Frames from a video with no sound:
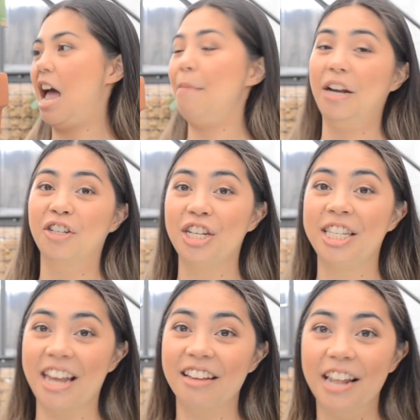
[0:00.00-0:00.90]
I'm actually
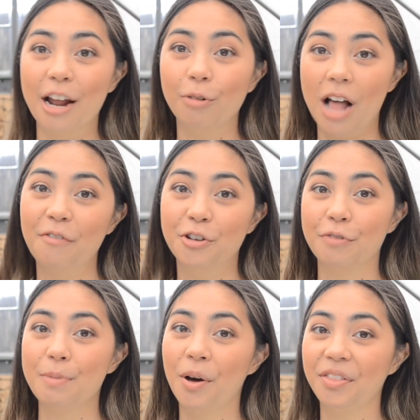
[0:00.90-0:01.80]
scared that I will have to
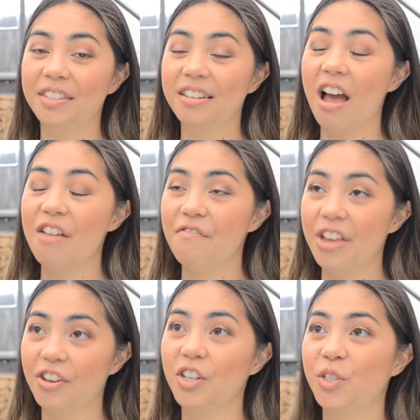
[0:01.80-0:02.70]
repot this guy
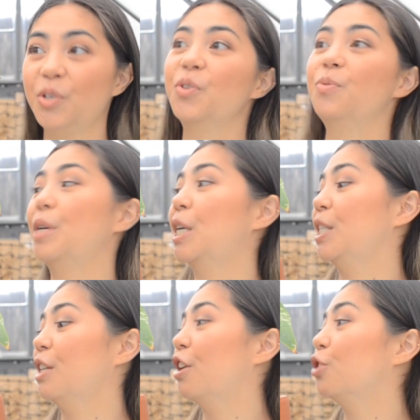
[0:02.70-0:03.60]
very soon because
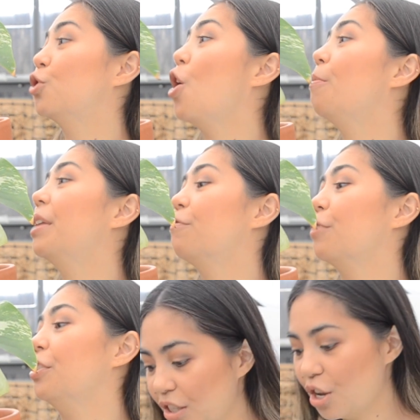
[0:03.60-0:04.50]
there are so many roots.